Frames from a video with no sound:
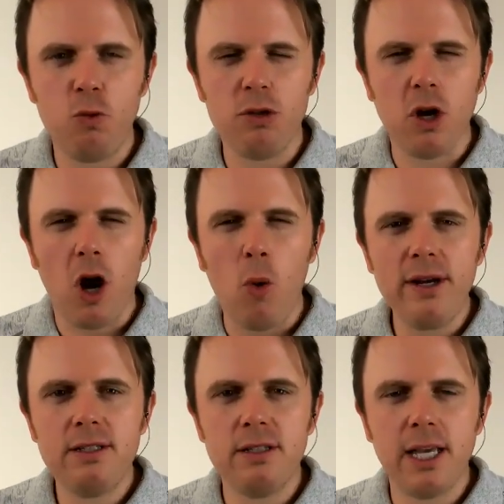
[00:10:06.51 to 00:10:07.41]
was
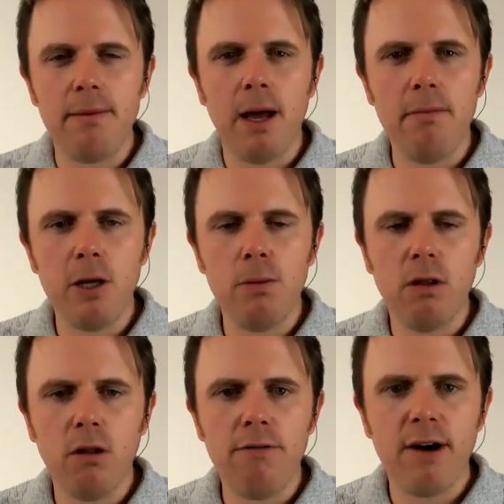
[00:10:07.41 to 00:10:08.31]
always to get my meal
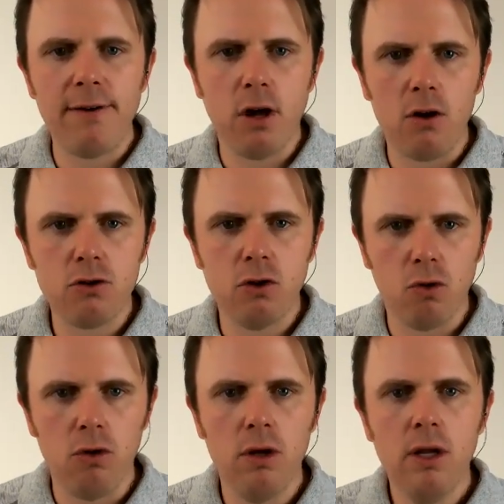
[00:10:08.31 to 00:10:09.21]
below five dollars
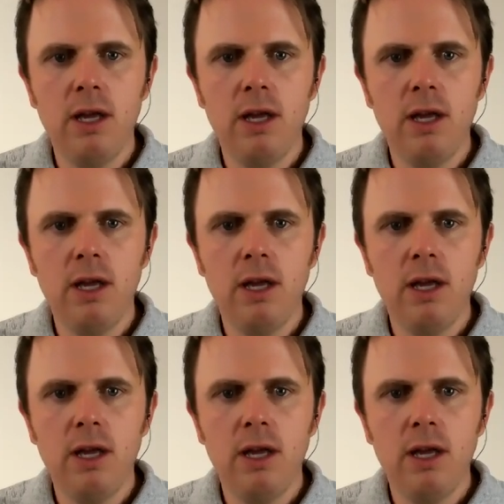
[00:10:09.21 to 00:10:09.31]
total.